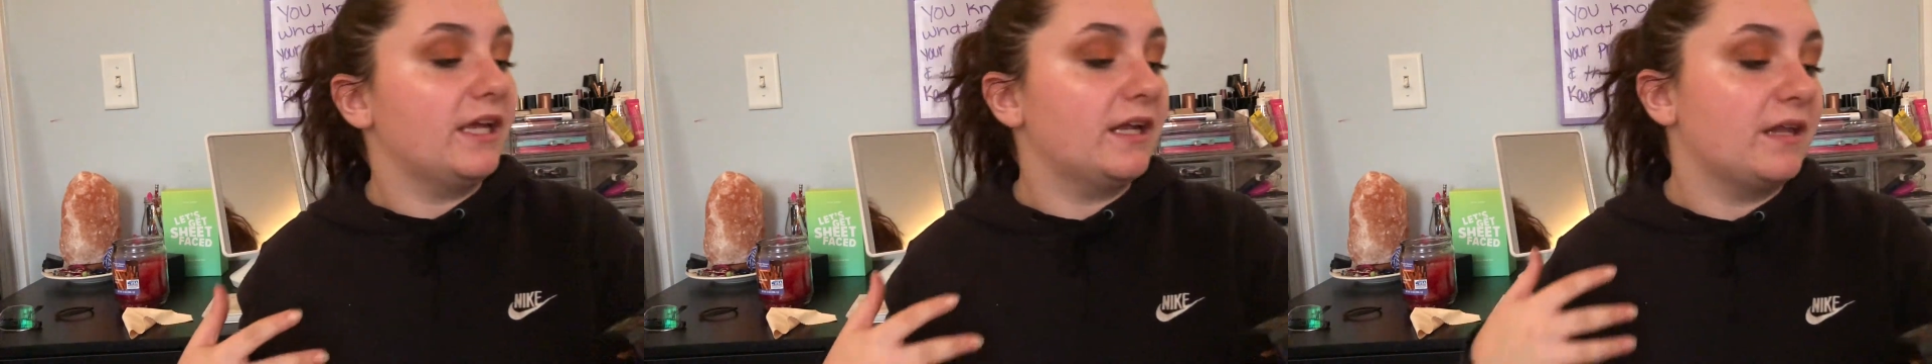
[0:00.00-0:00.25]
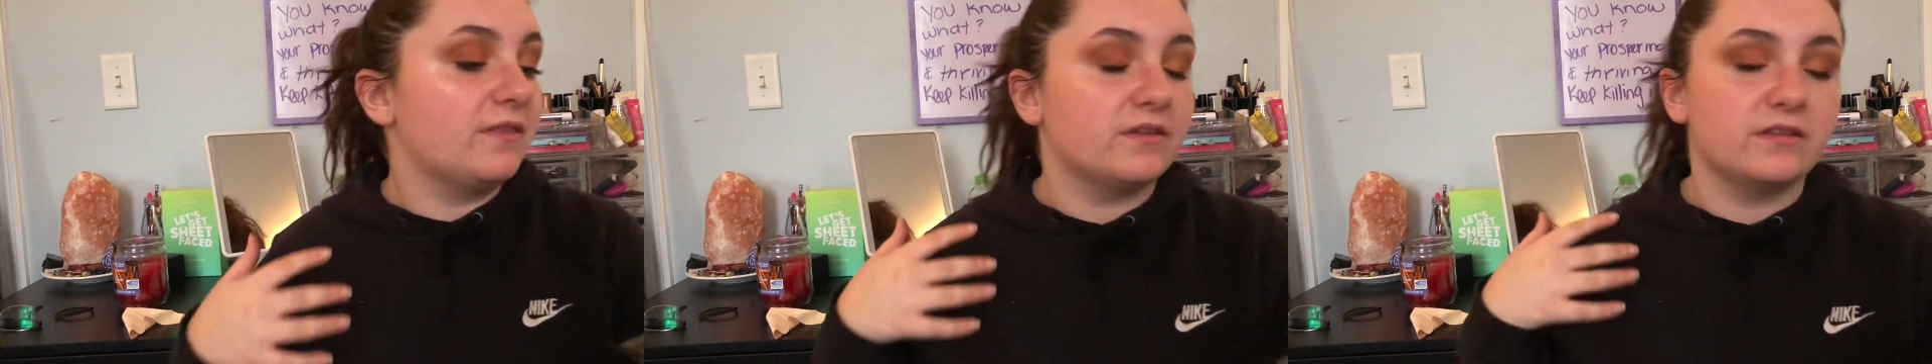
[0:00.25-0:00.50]

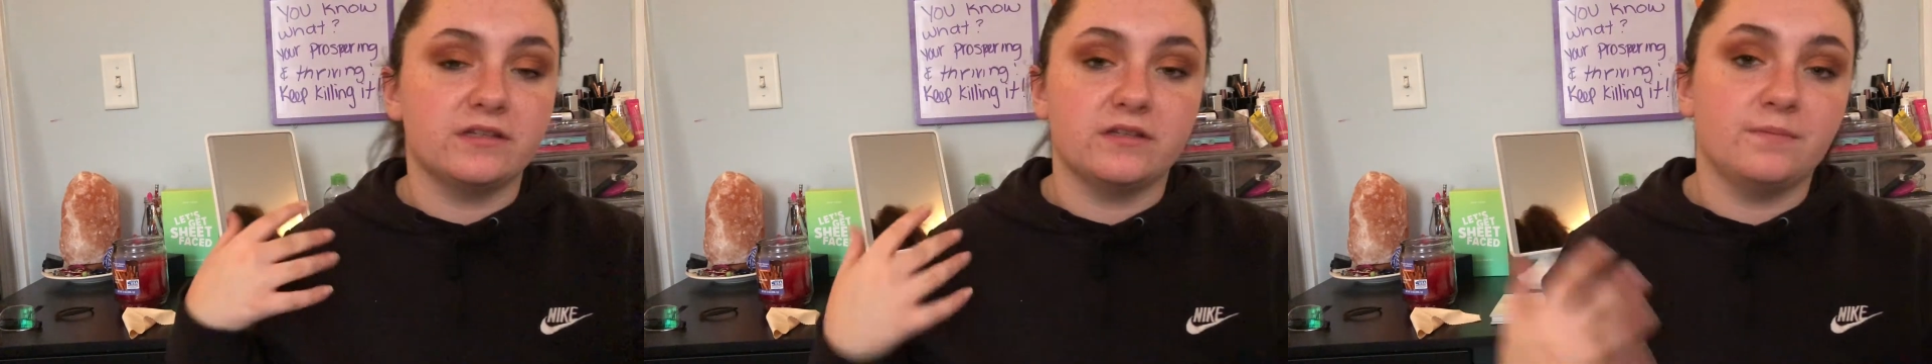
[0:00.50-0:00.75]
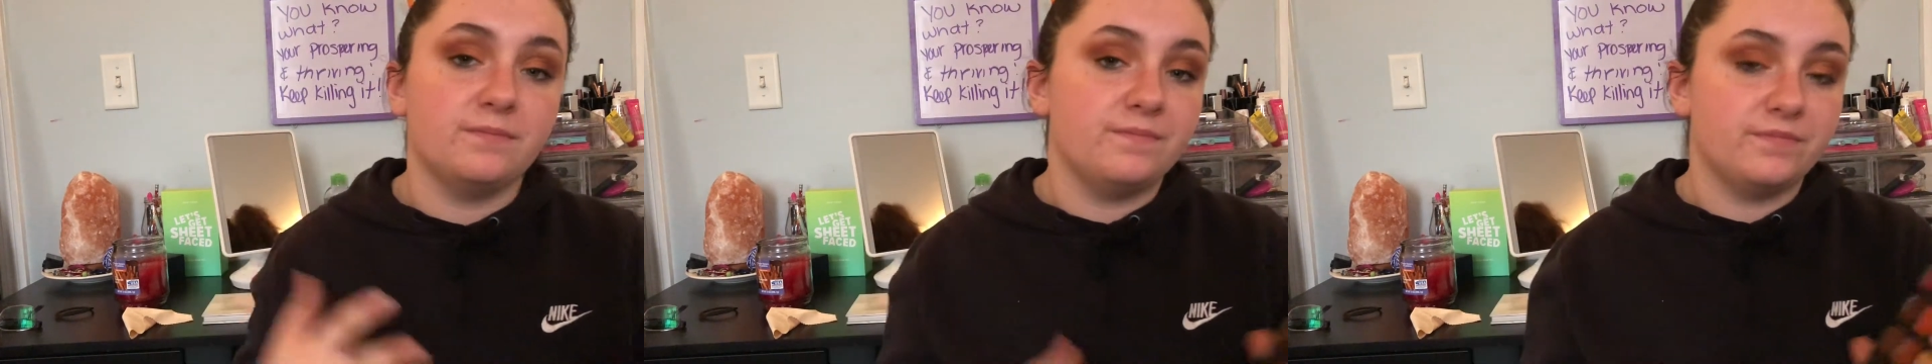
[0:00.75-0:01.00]
and I think that
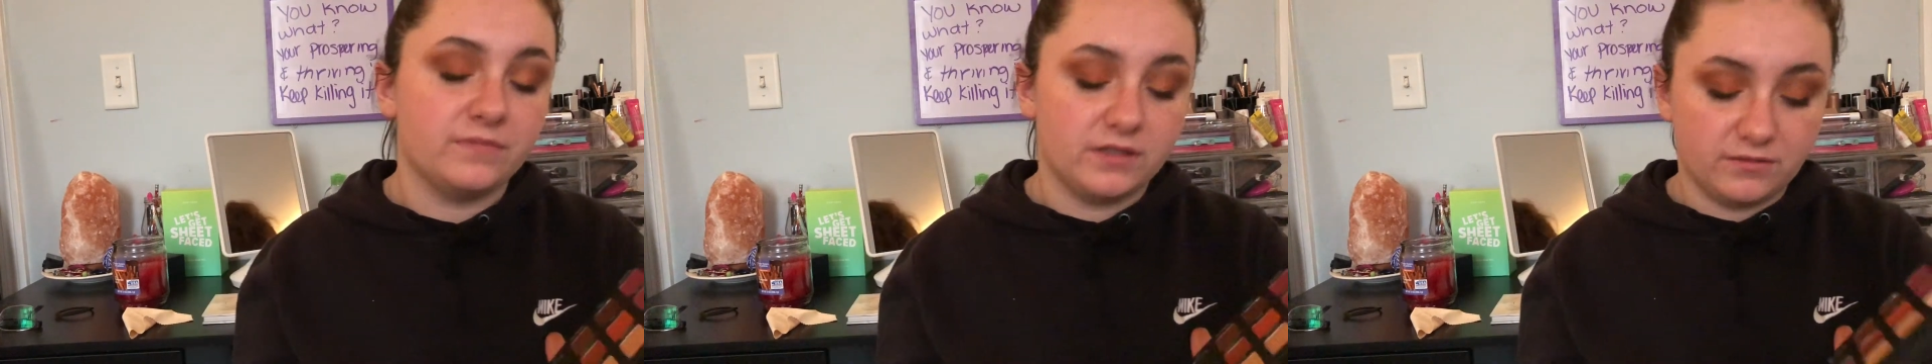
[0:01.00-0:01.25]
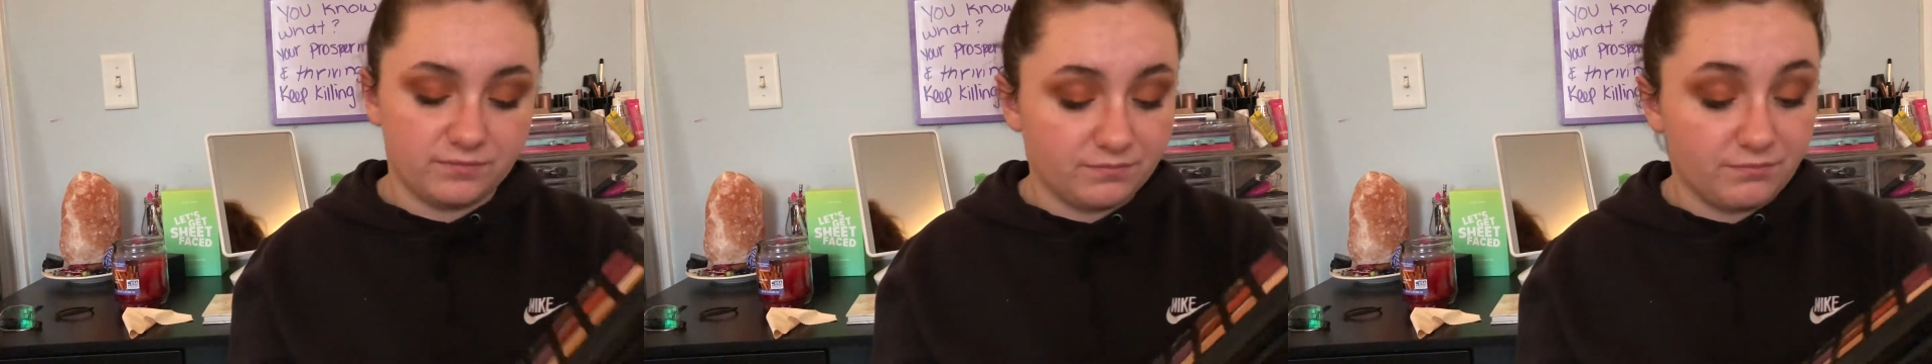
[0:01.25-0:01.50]

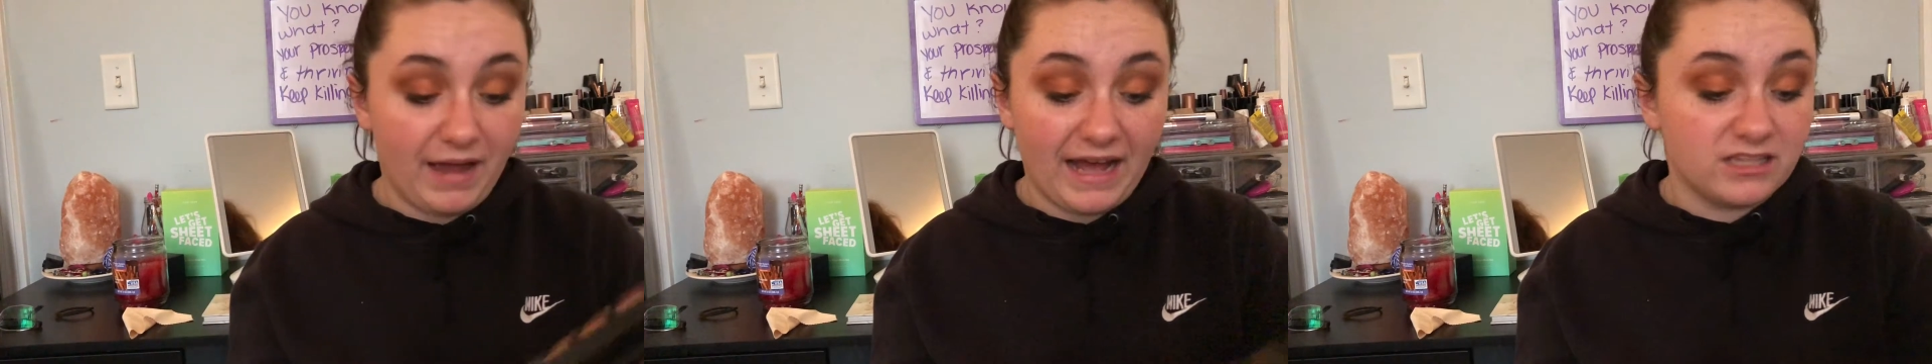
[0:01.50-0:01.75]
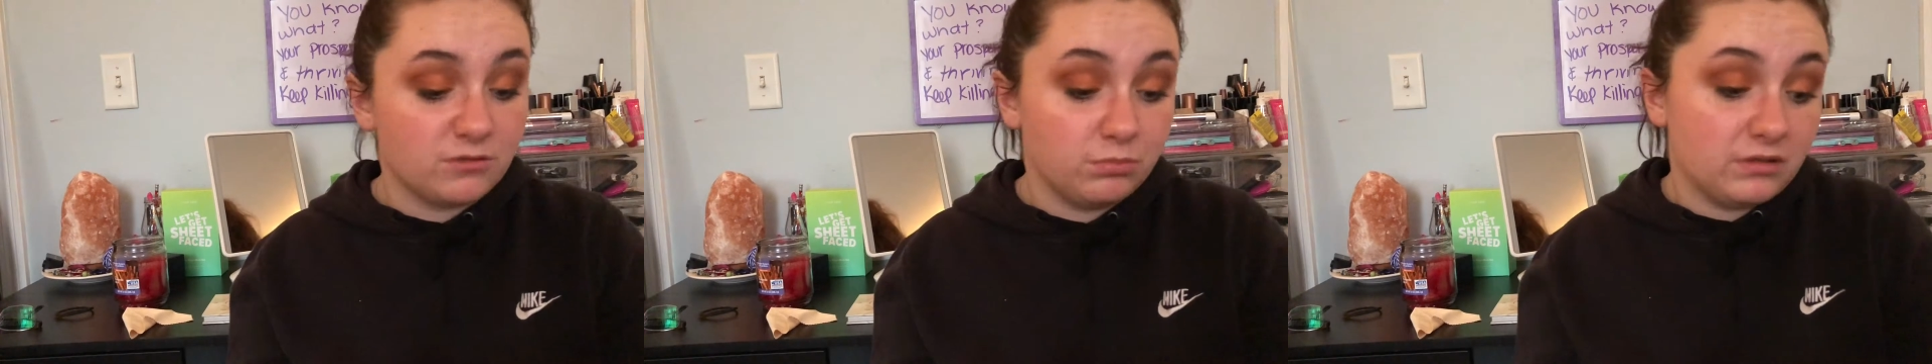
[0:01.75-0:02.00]
the
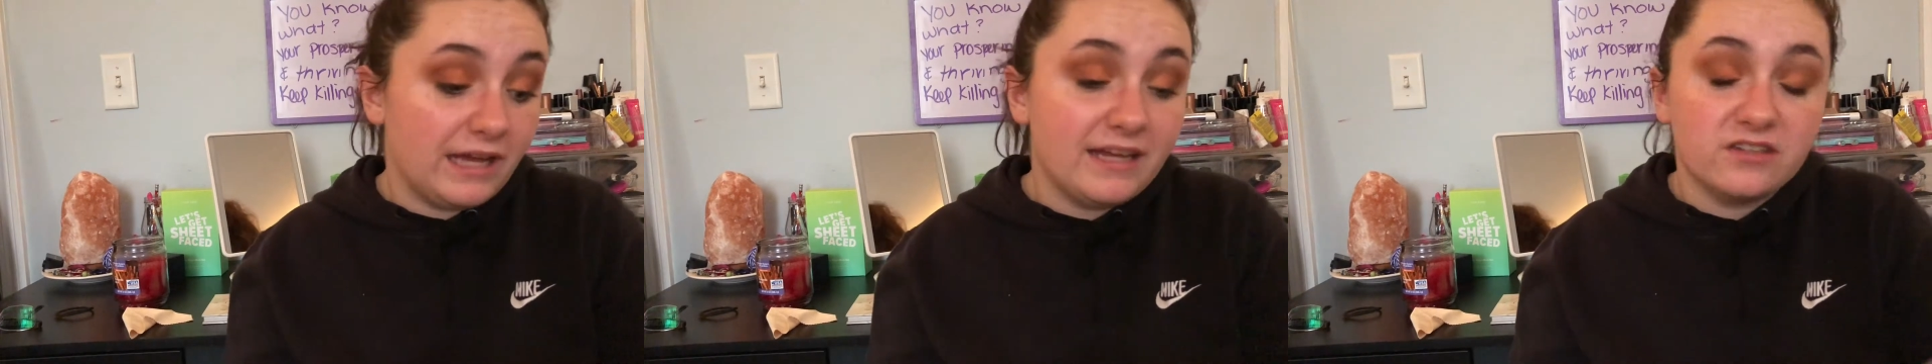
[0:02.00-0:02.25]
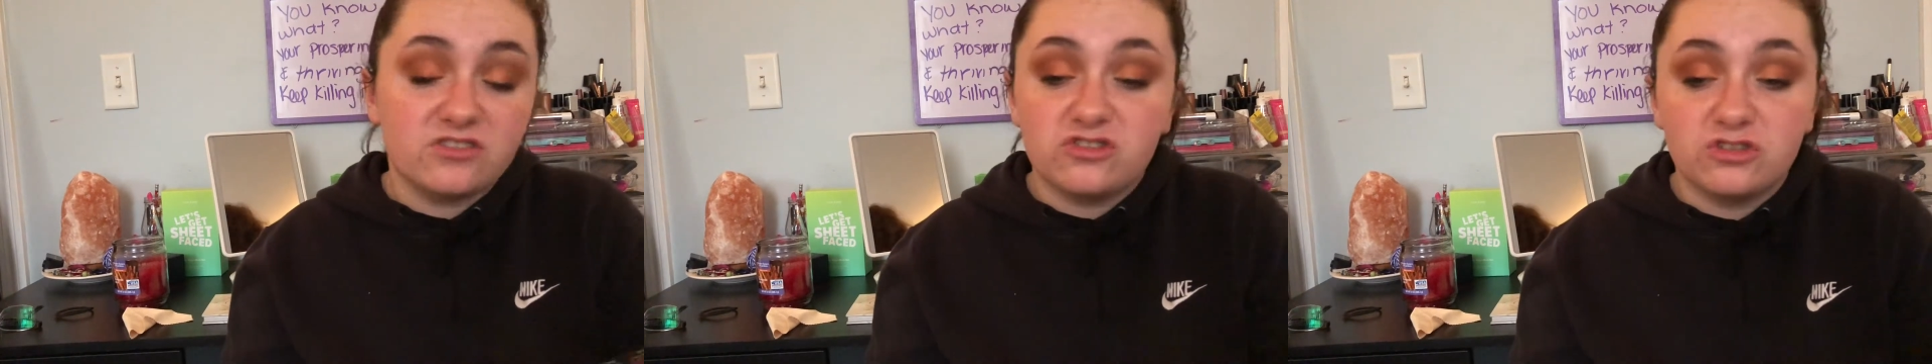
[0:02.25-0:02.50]
mattes
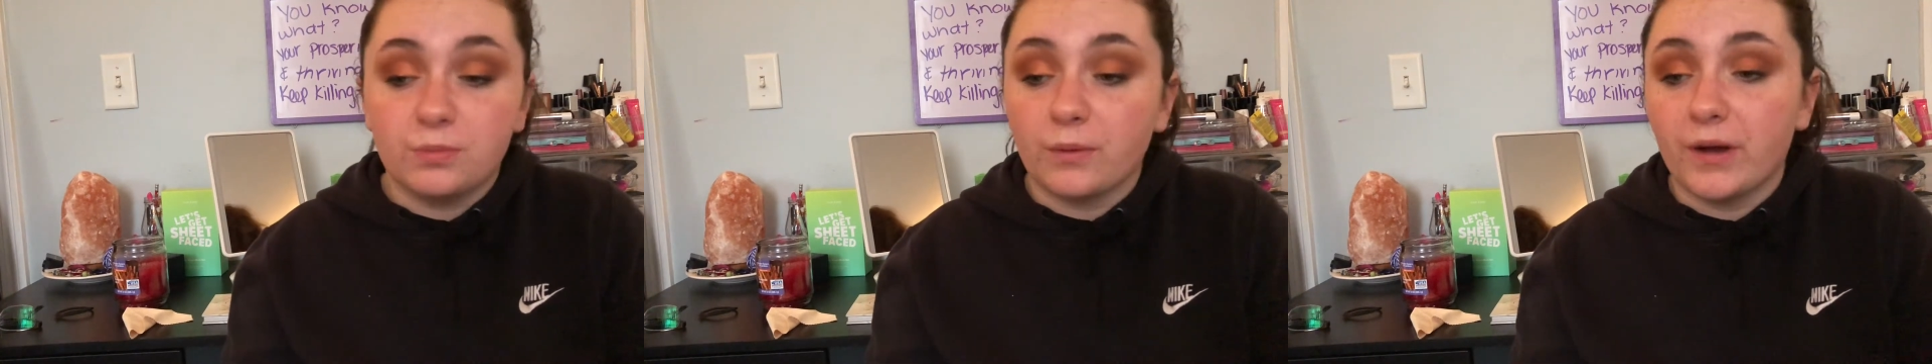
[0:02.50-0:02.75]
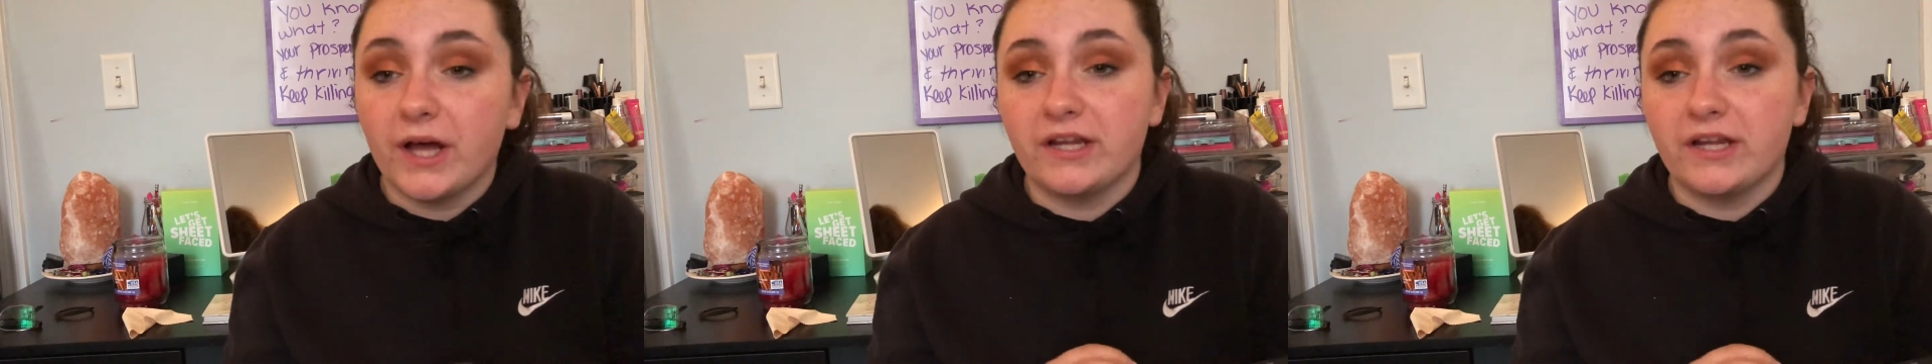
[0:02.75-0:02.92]
blend super well,